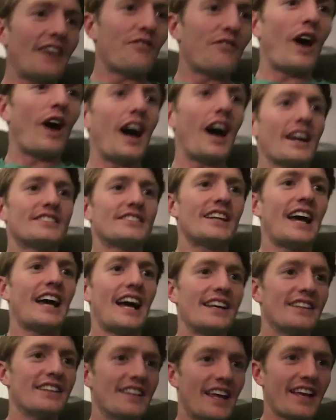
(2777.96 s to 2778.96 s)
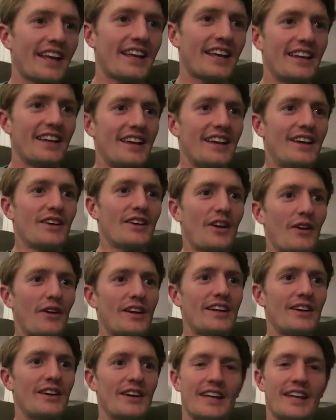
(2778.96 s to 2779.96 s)
watched going
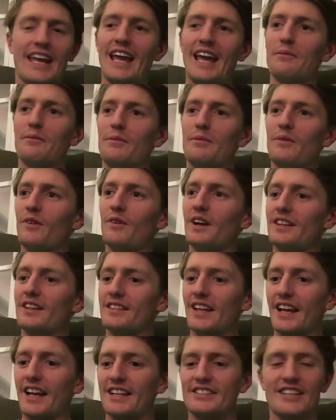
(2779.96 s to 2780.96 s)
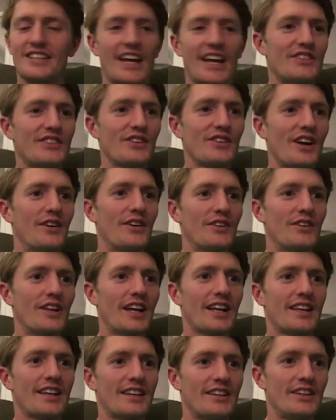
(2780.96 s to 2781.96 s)
to a camp with like Centro,
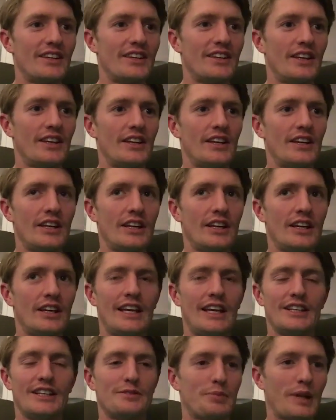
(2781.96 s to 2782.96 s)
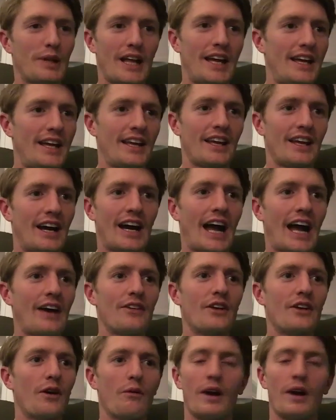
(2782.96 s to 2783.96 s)
like he's playing, I don't
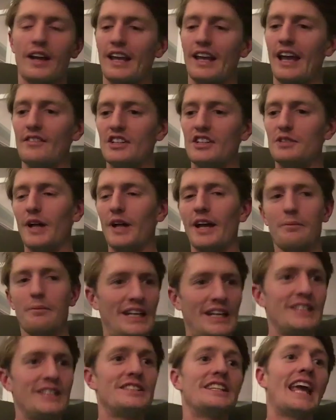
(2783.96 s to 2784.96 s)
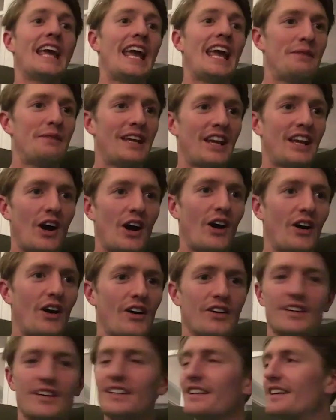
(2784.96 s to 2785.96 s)
know what game he's playing, but he's gaming
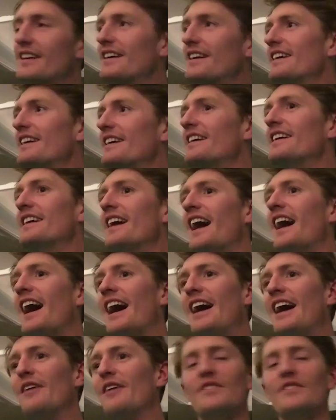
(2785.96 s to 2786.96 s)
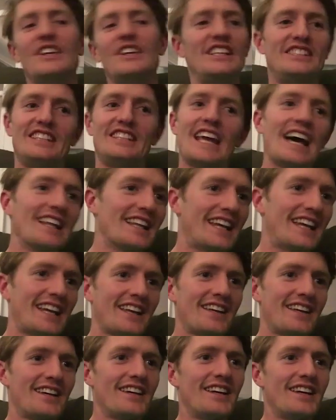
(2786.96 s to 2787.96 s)
hard. He's
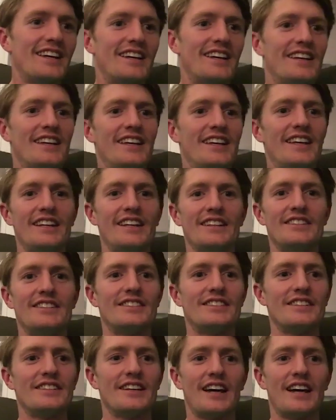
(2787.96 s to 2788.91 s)
yelling. It's